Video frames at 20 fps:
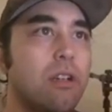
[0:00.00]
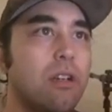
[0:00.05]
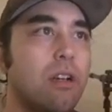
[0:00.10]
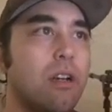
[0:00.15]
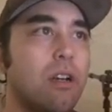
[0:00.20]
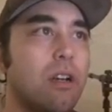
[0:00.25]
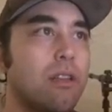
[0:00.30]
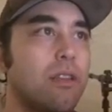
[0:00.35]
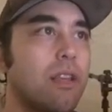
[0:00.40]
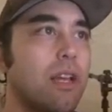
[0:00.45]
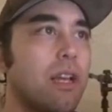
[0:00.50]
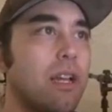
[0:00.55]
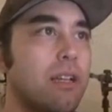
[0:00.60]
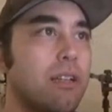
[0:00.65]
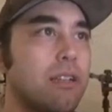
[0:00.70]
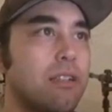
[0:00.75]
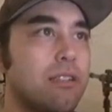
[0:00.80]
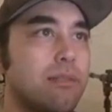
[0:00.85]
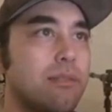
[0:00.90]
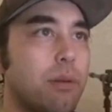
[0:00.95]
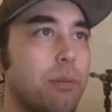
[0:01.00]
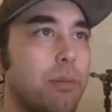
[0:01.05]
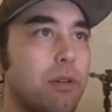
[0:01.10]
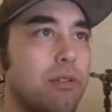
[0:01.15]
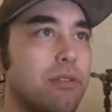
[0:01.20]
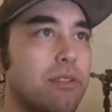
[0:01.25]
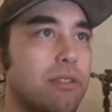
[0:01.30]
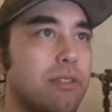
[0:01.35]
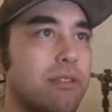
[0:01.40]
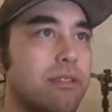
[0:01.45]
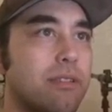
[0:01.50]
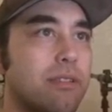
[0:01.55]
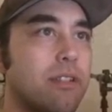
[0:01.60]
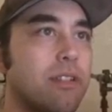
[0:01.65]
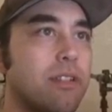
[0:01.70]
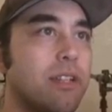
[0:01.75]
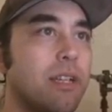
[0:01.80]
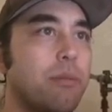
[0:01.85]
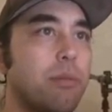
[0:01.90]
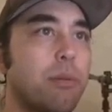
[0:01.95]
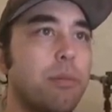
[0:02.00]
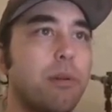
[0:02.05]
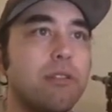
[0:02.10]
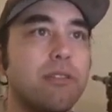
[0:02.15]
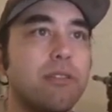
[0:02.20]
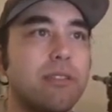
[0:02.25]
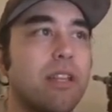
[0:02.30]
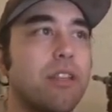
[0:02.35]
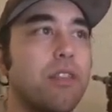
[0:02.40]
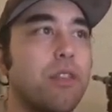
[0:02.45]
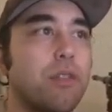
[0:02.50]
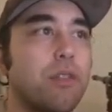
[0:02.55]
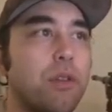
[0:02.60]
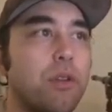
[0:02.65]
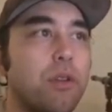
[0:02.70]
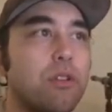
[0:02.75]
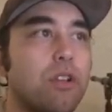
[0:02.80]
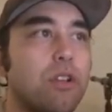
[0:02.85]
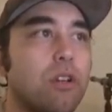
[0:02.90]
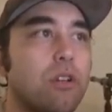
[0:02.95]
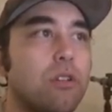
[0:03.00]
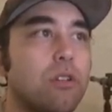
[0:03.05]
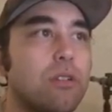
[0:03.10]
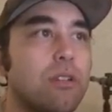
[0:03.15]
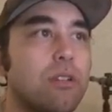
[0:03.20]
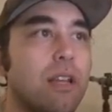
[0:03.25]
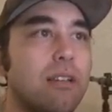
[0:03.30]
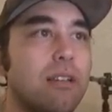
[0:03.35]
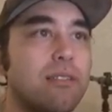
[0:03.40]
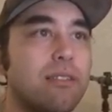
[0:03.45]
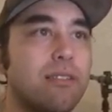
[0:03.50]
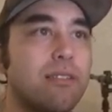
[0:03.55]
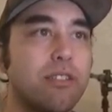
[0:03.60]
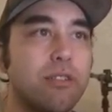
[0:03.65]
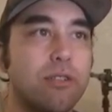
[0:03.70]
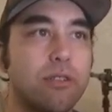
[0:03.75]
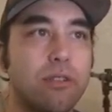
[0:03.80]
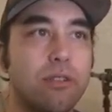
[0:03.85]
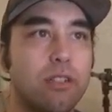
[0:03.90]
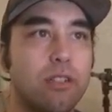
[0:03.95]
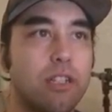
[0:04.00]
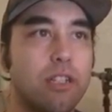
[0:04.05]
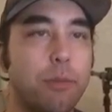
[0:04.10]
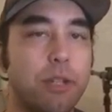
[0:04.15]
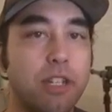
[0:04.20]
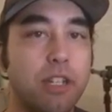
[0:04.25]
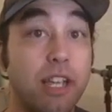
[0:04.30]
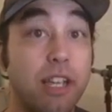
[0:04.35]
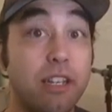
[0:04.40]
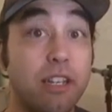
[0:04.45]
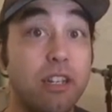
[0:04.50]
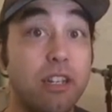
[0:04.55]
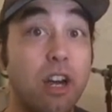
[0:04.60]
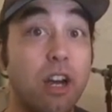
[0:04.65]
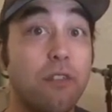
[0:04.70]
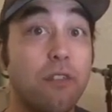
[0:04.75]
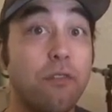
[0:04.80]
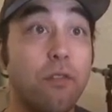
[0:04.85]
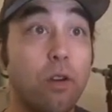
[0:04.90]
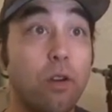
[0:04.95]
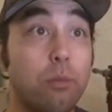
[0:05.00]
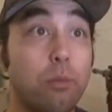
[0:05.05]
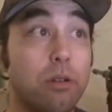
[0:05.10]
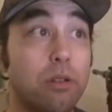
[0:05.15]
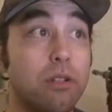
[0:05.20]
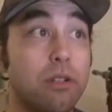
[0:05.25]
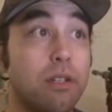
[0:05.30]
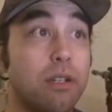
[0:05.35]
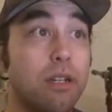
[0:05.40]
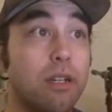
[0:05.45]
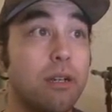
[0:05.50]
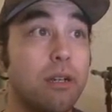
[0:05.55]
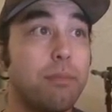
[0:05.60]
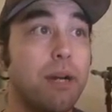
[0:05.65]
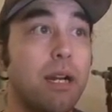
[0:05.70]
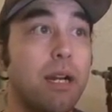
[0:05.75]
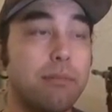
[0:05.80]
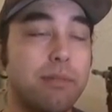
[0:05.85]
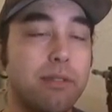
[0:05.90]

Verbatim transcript: uh, that is proposing this theory. He proposes that the third cone allows us to communicate non-verbally by